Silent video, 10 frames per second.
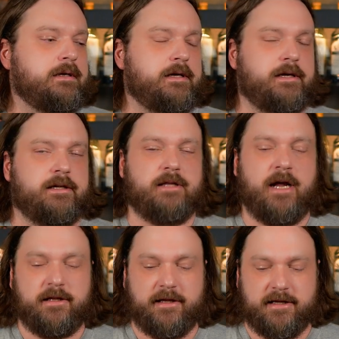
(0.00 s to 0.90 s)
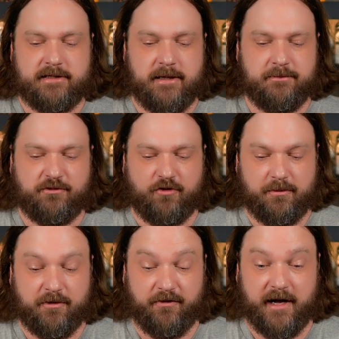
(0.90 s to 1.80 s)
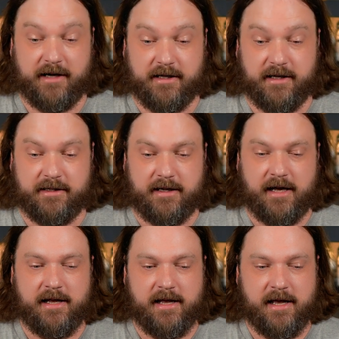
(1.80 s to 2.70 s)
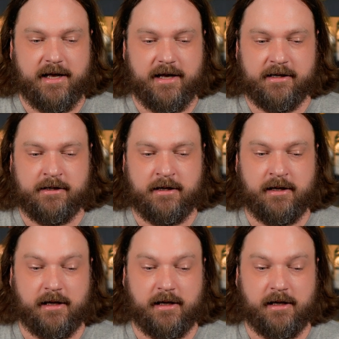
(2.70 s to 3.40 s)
And a lot of that stems from the fact that I had